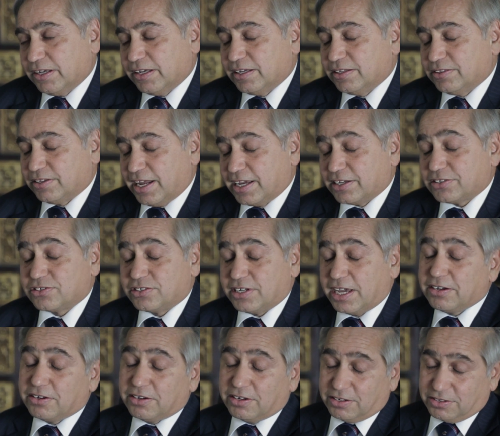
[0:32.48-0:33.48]
in the next
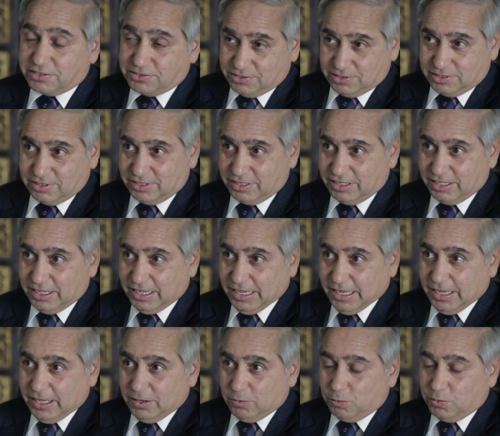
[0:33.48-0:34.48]
10 years,
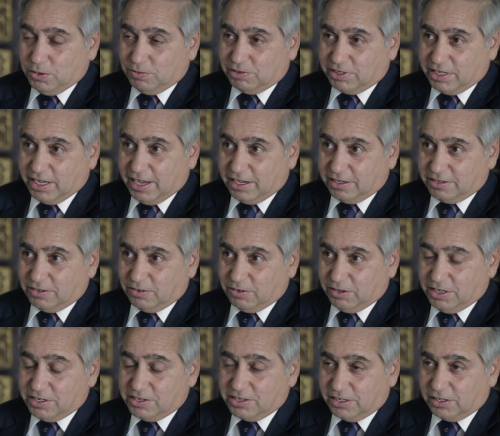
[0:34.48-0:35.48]

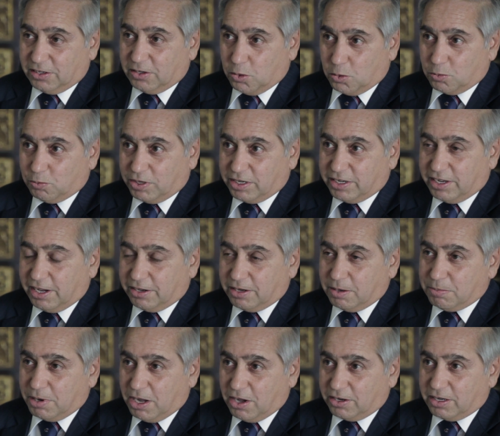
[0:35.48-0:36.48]
India alone would get
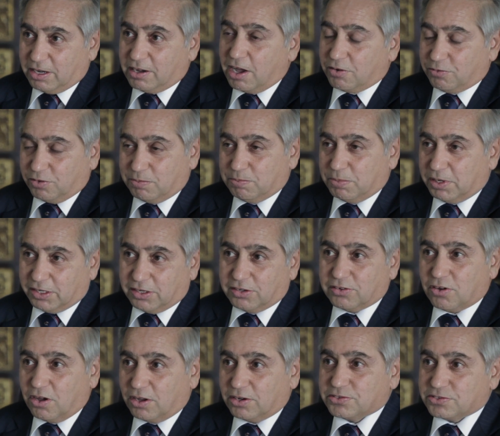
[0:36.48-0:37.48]
about $100
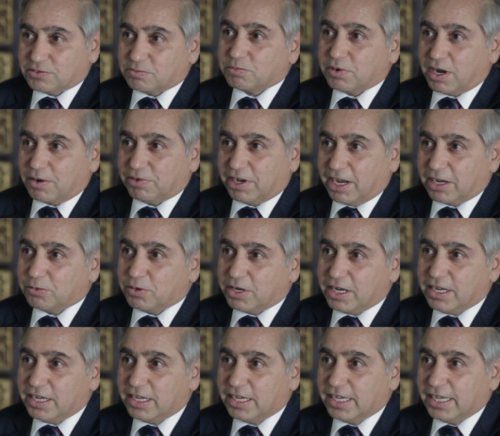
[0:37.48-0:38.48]
billion of private
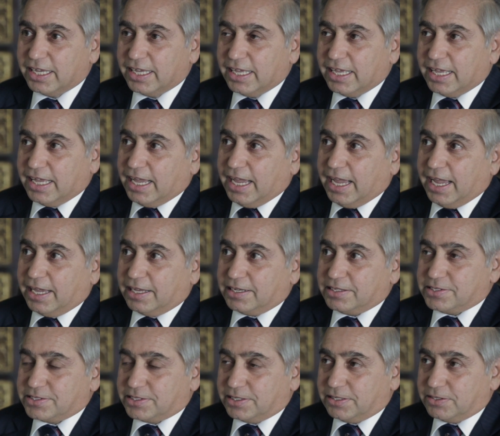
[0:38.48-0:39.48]
equity,
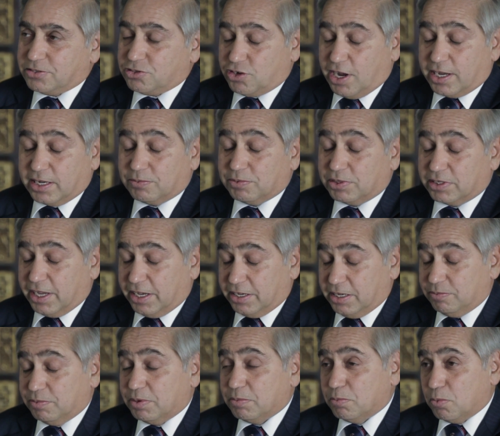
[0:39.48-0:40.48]
and China will get
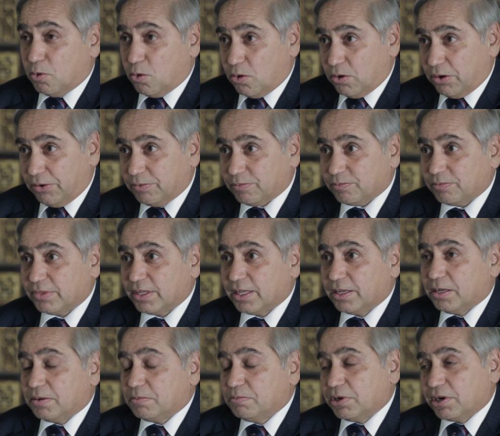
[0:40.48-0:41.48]
even more,
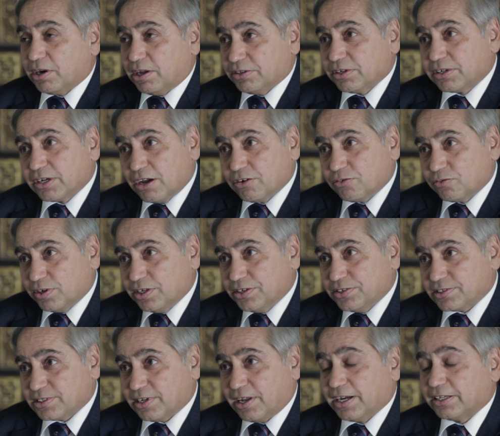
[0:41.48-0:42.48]
but other
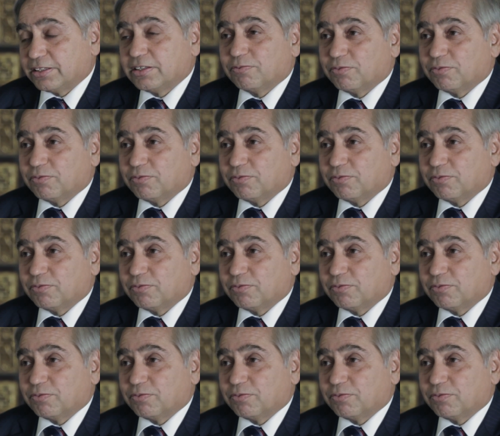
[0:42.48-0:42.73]
countries like the